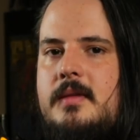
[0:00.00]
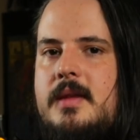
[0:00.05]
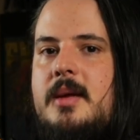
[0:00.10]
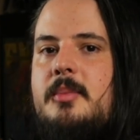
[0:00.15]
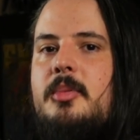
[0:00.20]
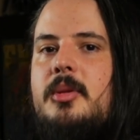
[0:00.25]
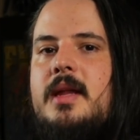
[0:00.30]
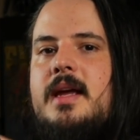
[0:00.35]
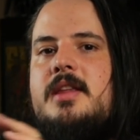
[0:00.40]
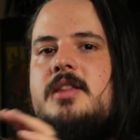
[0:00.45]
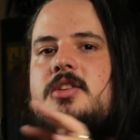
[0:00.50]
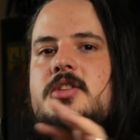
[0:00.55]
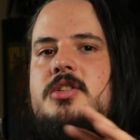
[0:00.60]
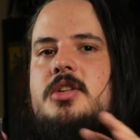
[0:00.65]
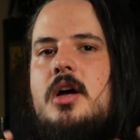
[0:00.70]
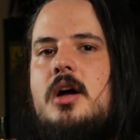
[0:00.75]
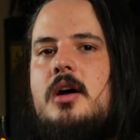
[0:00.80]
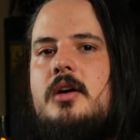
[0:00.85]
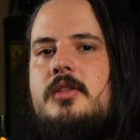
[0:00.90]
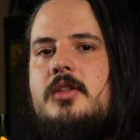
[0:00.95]
they play the
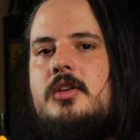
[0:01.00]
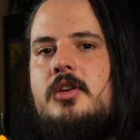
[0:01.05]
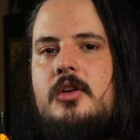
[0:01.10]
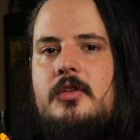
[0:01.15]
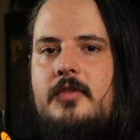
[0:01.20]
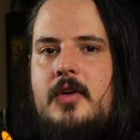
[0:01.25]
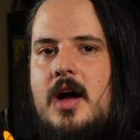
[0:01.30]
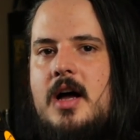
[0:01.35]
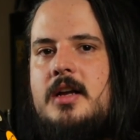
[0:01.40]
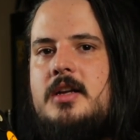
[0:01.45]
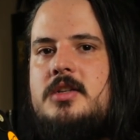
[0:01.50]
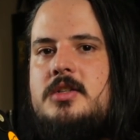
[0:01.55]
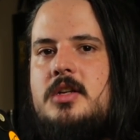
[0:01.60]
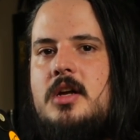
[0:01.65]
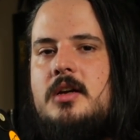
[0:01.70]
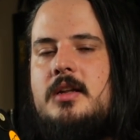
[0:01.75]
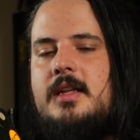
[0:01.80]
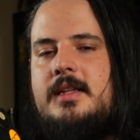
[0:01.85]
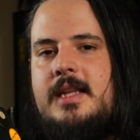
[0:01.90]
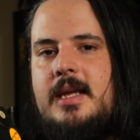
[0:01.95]
song, the Nirvana
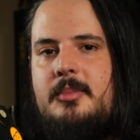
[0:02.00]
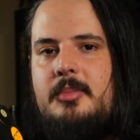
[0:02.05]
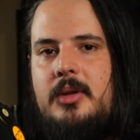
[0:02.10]
song that they